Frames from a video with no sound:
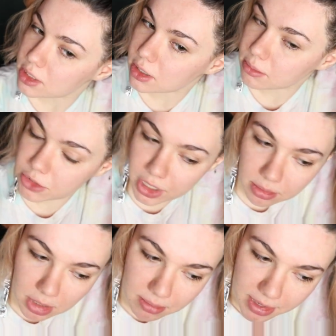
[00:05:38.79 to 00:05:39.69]
So I'm
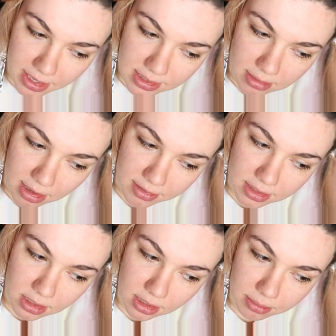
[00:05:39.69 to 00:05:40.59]
trying my best. I'm
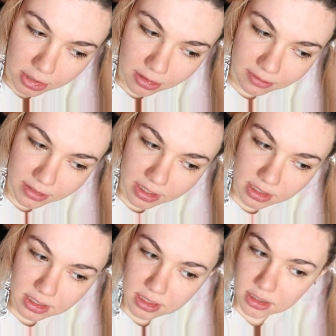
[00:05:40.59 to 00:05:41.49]
obviously not
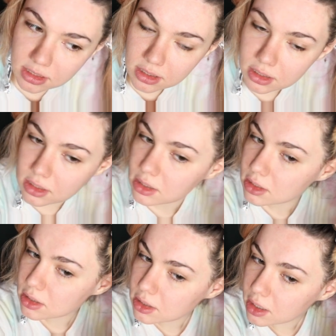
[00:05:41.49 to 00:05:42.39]
perfect.
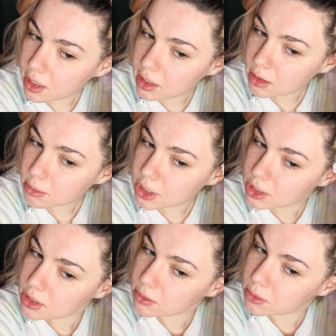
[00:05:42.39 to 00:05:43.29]
Um, but
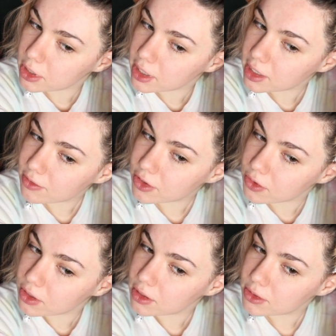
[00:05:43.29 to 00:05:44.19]
just a warning if you're
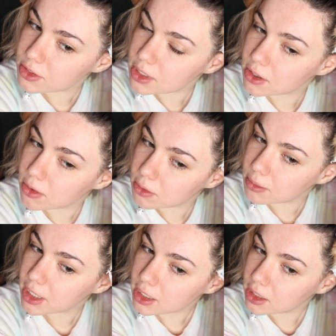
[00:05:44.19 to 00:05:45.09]
doing your roots at home,
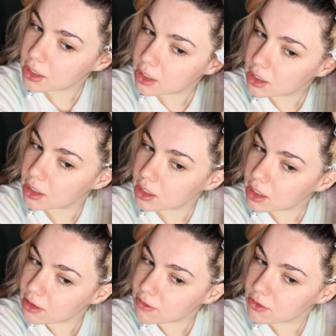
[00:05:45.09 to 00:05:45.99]
like
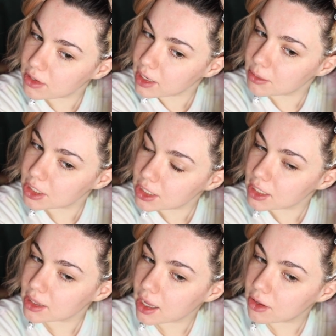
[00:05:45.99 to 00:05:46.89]
if you damage
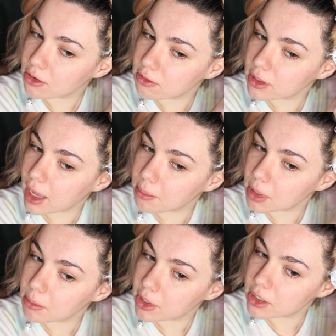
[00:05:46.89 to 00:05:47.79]
like that
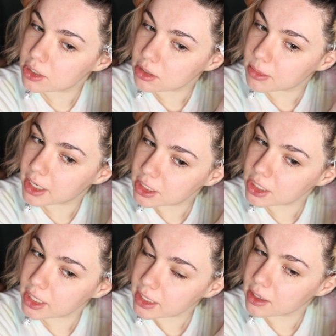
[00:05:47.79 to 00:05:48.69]
overlapping part too
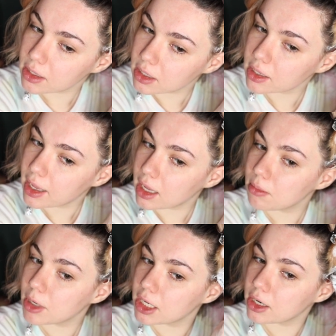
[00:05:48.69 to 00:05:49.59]
much, like it
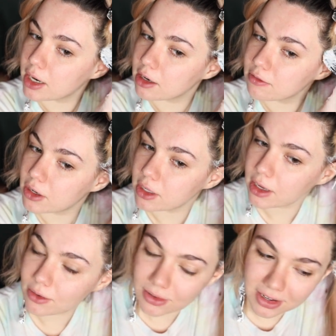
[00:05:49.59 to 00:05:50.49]
can make your hair fall out.